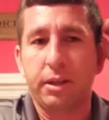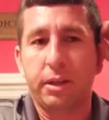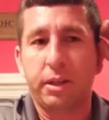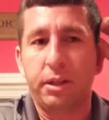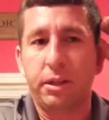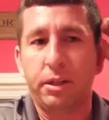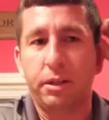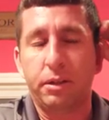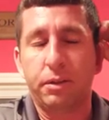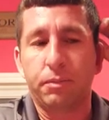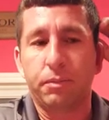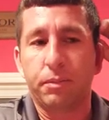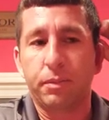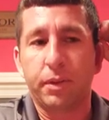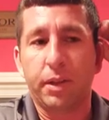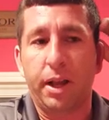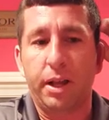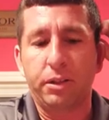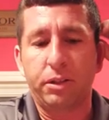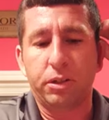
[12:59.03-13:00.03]
Uh,
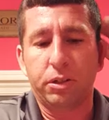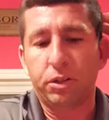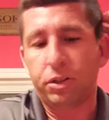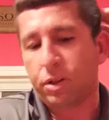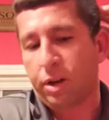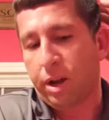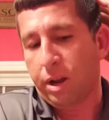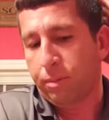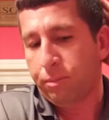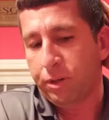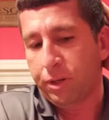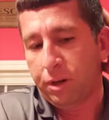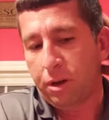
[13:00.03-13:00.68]
I subscribe to